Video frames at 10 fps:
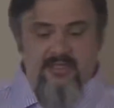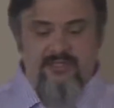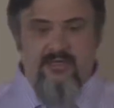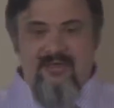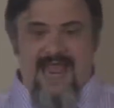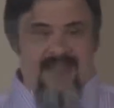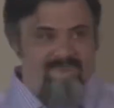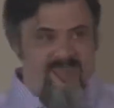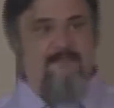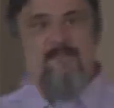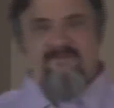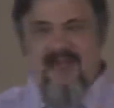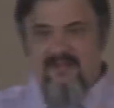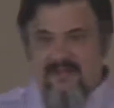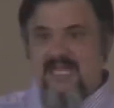So input
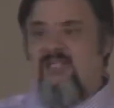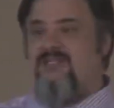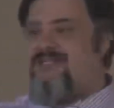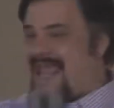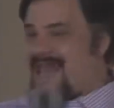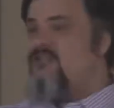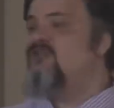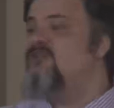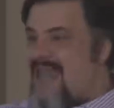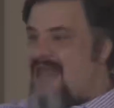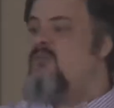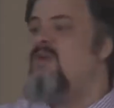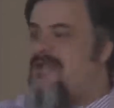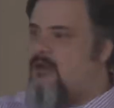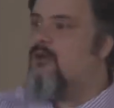validation tends to get
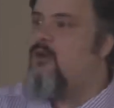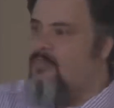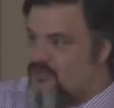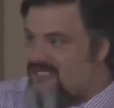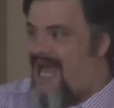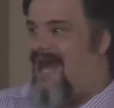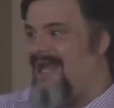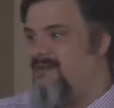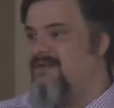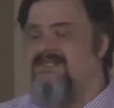weaker over time.